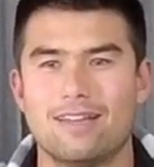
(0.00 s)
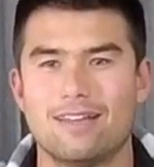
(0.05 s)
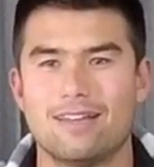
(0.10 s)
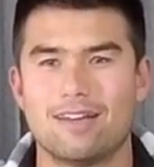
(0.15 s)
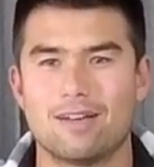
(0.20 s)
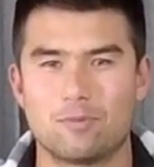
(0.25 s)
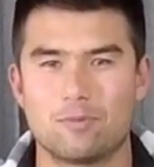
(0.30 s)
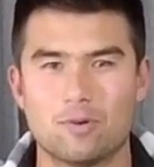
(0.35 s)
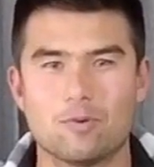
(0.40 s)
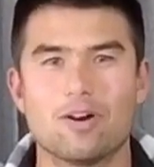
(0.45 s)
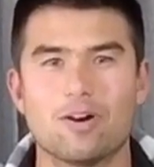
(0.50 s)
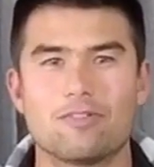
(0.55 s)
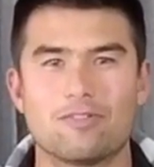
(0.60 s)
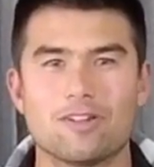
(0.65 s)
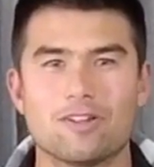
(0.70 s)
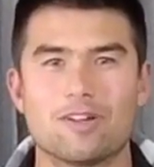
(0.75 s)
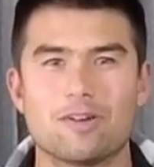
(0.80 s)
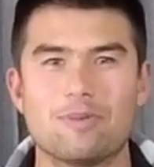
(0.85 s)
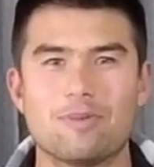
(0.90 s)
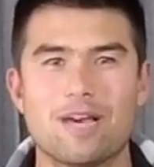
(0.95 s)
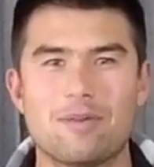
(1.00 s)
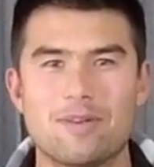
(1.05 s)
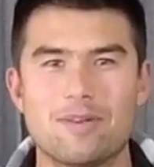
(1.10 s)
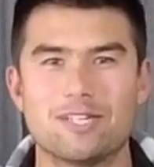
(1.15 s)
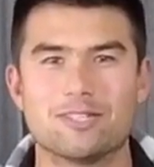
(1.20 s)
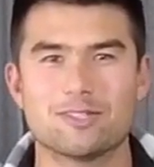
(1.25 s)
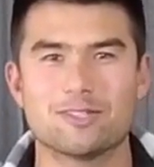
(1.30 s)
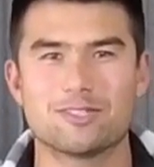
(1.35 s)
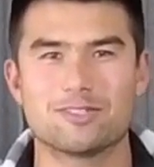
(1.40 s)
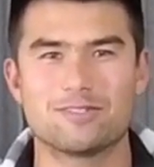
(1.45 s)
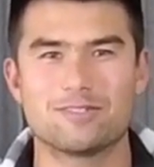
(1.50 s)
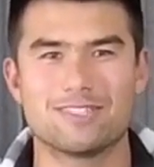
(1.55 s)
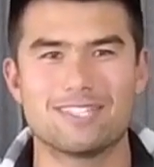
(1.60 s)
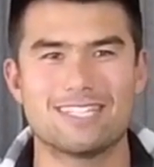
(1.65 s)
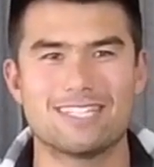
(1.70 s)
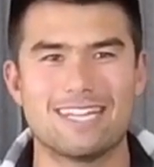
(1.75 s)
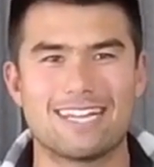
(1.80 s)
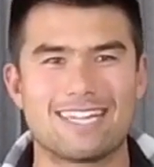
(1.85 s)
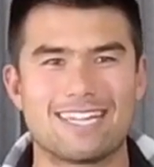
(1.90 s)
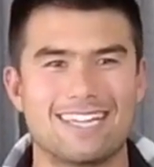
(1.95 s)
going to waffle on about mentors for a
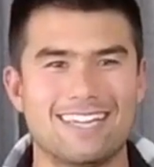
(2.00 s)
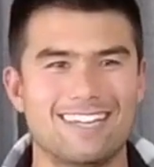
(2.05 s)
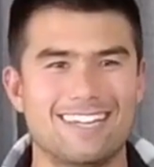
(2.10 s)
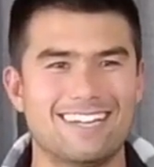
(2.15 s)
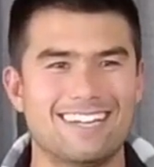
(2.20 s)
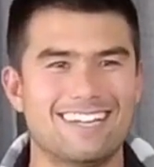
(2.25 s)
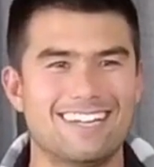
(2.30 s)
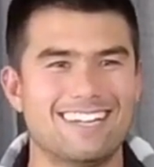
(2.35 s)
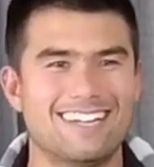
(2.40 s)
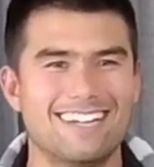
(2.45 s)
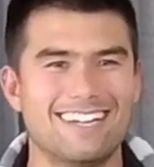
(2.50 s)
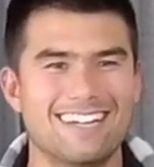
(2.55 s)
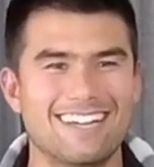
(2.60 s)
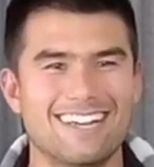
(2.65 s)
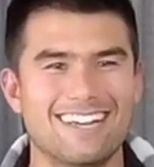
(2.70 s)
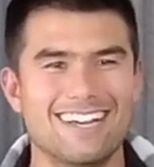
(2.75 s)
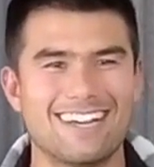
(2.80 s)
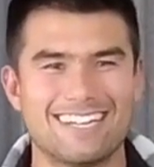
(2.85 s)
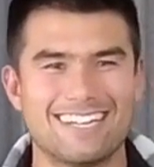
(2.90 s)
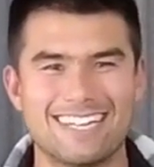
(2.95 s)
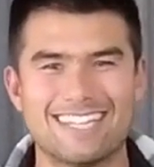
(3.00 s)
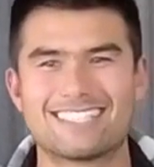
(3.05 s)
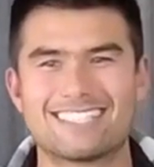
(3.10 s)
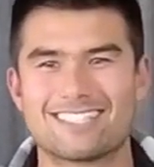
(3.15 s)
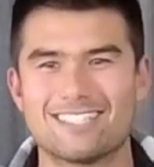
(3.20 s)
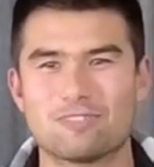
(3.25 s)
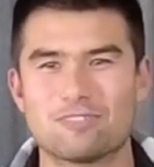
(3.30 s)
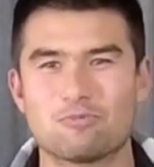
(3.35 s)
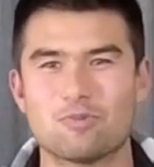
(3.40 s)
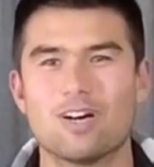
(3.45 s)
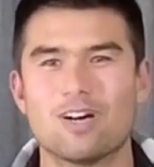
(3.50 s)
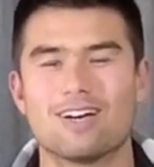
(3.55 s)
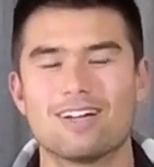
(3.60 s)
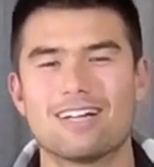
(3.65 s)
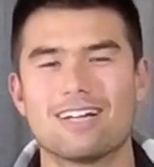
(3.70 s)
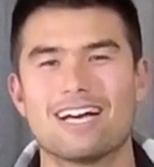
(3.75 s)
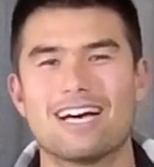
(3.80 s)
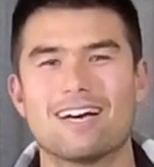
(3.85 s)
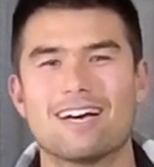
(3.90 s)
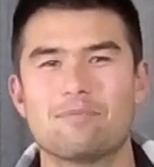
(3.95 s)
sec, I guess, because
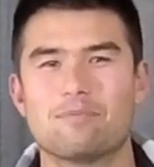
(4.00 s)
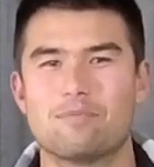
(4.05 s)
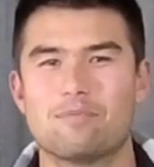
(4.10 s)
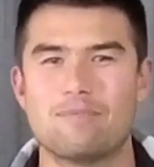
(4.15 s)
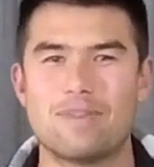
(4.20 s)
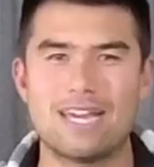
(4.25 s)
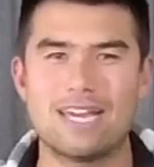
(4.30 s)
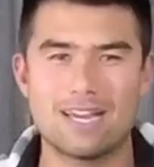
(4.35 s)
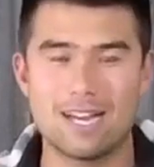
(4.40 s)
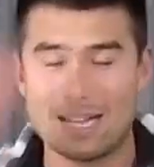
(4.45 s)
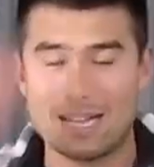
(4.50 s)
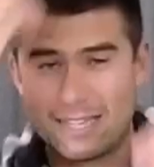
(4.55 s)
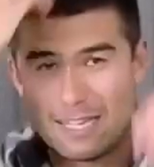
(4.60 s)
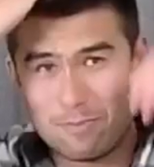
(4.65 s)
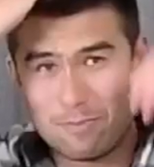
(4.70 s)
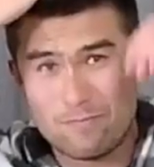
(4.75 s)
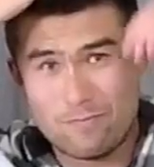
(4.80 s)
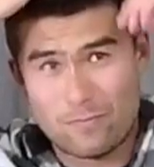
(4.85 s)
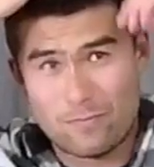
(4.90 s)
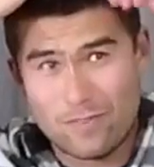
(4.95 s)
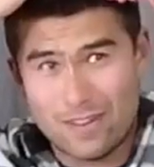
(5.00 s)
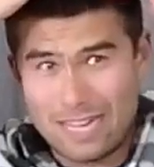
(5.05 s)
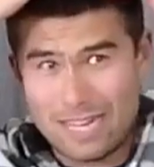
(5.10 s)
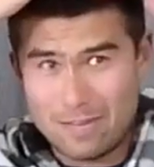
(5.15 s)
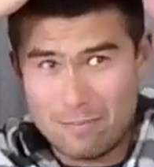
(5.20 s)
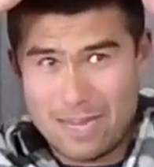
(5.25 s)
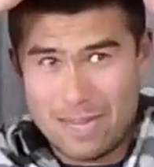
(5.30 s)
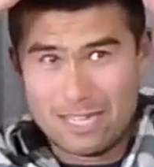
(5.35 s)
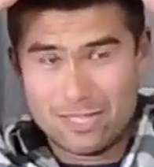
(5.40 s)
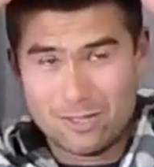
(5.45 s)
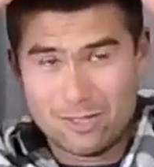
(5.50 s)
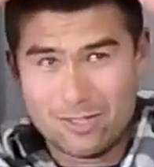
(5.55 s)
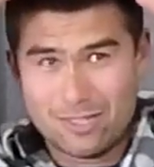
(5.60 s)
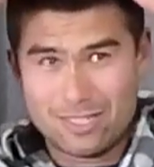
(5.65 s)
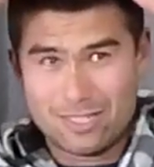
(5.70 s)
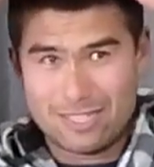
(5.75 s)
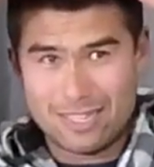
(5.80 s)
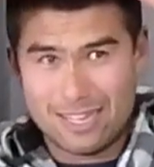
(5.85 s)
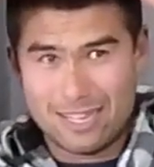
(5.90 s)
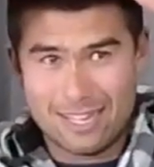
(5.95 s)
I think finding
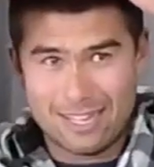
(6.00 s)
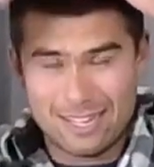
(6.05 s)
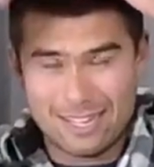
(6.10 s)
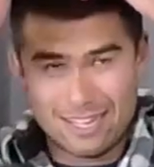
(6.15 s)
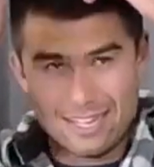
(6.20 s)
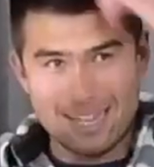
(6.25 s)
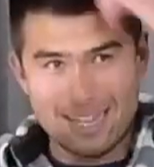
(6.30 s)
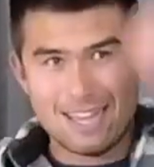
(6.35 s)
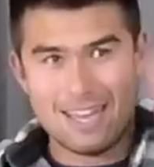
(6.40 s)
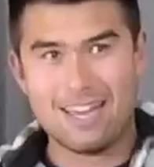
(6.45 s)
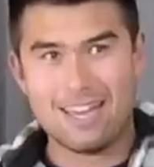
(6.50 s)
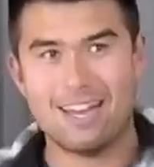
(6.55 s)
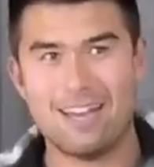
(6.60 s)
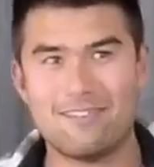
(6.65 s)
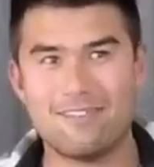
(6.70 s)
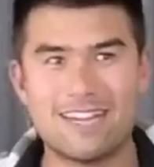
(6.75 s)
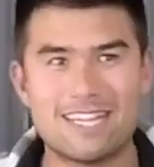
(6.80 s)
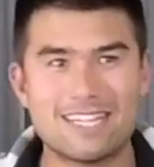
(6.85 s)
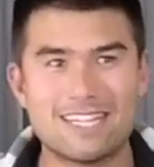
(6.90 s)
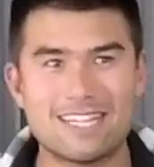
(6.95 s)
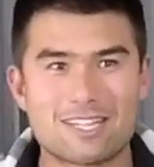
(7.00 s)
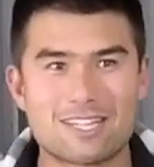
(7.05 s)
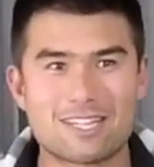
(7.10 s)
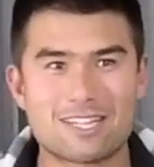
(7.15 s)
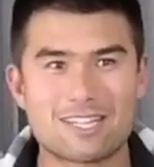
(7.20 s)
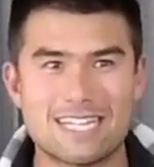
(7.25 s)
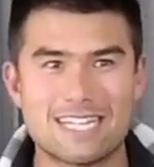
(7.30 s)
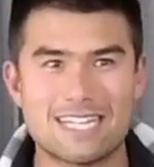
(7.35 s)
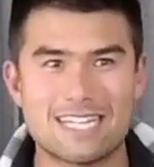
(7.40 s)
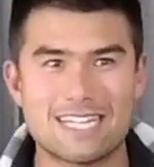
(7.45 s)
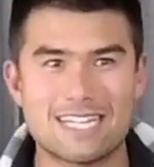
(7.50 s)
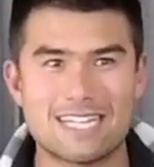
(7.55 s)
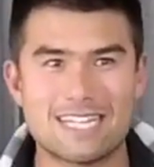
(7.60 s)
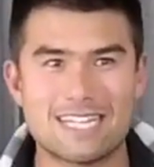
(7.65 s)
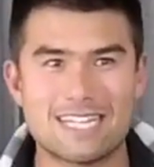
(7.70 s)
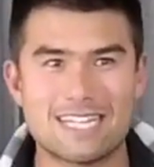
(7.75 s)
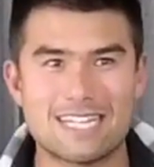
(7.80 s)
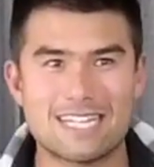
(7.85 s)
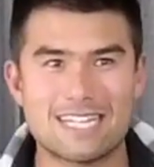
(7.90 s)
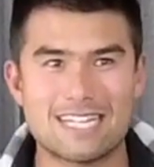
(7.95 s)
mentors, I've had this conversation a
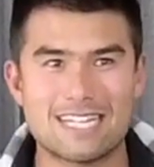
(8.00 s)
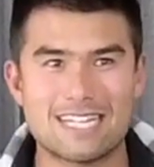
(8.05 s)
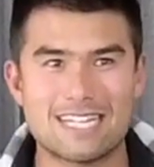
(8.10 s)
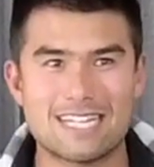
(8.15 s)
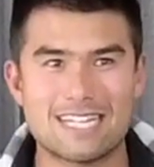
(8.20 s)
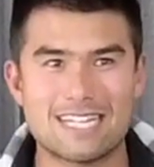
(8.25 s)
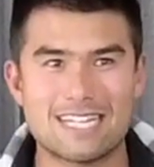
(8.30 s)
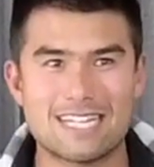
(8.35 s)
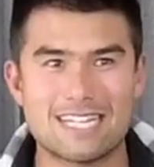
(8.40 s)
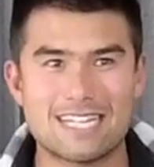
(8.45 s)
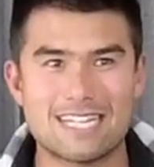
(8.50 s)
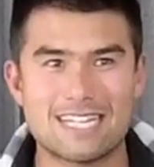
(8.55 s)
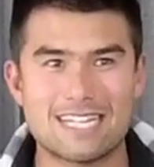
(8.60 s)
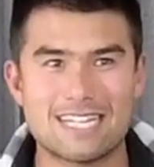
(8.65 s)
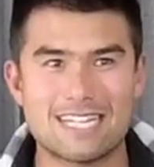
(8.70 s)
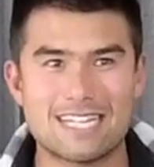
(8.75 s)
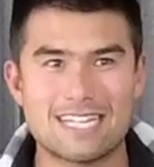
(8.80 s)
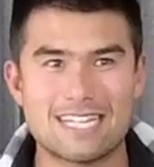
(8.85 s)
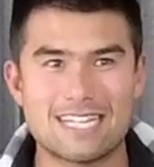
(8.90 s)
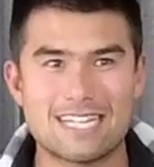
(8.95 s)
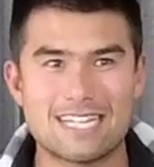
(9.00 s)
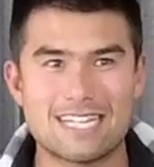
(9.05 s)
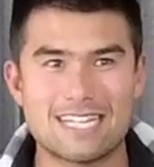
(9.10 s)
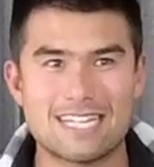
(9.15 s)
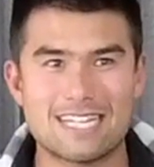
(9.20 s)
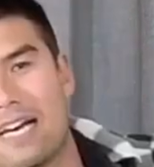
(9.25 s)
couple of times the last few weeks.